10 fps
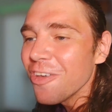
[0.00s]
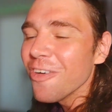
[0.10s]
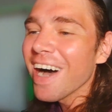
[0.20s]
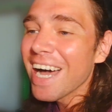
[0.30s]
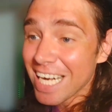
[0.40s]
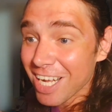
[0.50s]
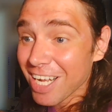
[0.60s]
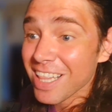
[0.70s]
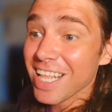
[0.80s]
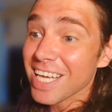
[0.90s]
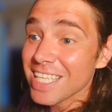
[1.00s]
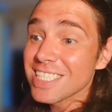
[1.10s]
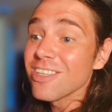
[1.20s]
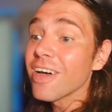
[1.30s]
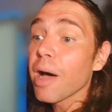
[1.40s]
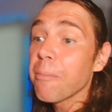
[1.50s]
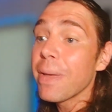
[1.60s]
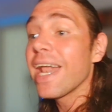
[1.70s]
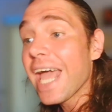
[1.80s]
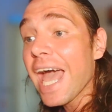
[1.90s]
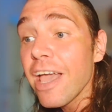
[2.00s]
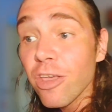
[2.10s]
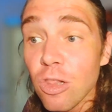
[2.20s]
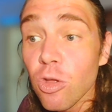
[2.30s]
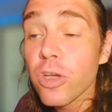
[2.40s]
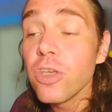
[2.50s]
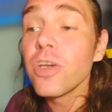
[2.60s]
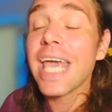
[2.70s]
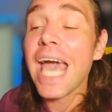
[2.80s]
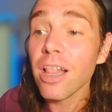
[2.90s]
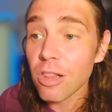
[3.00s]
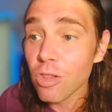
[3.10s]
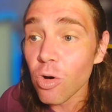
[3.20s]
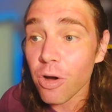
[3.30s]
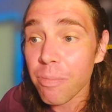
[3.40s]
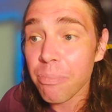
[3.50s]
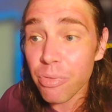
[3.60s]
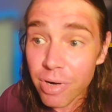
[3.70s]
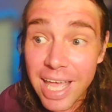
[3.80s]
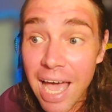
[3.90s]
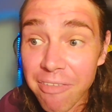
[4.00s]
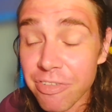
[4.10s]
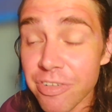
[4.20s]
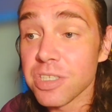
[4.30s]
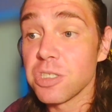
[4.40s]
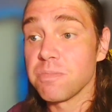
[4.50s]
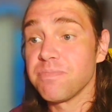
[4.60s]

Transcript: aren't, like, it's not about how you look. You can look pretty average.